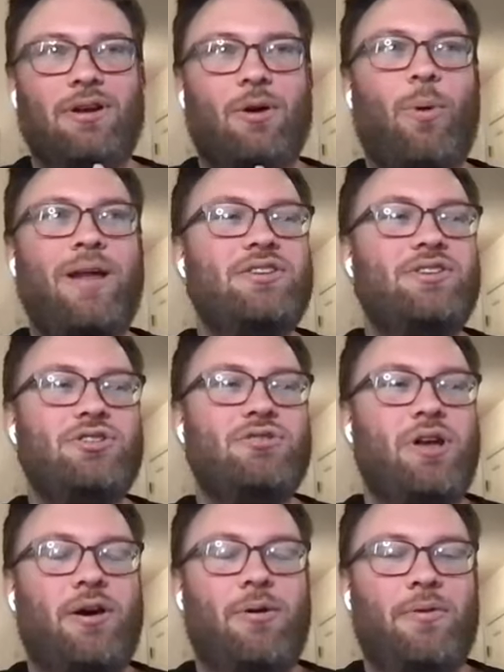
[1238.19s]
when did you
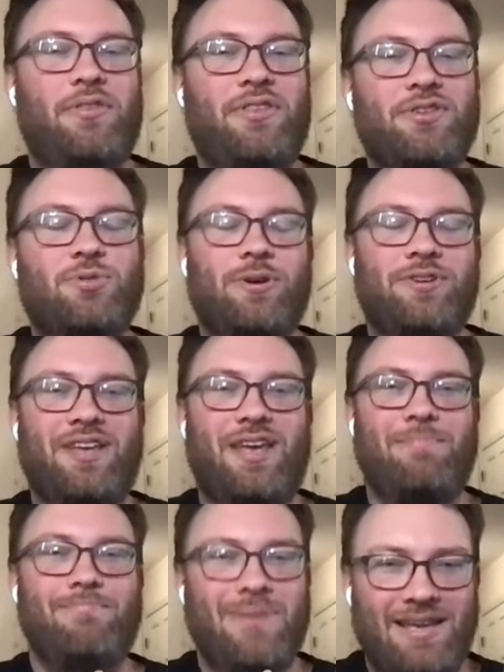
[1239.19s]
know that this was
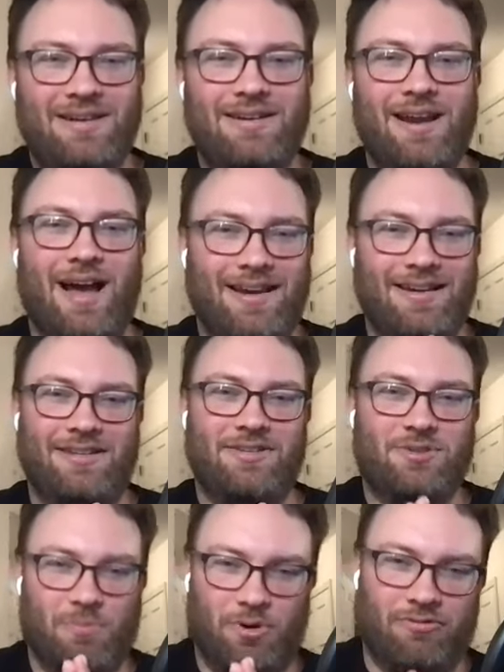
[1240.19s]
a
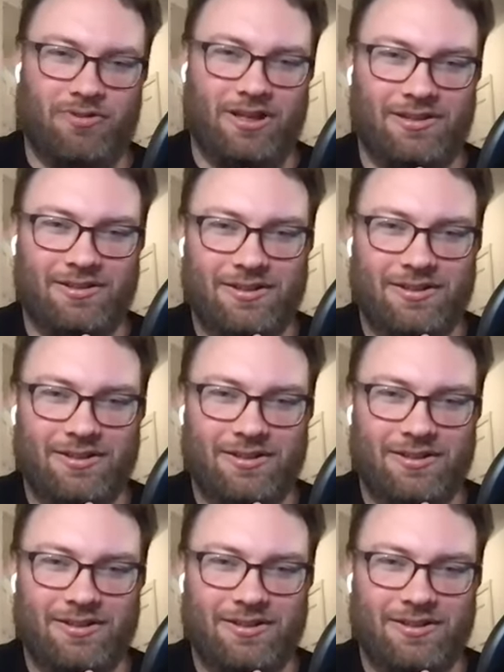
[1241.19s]
mid-90s movie?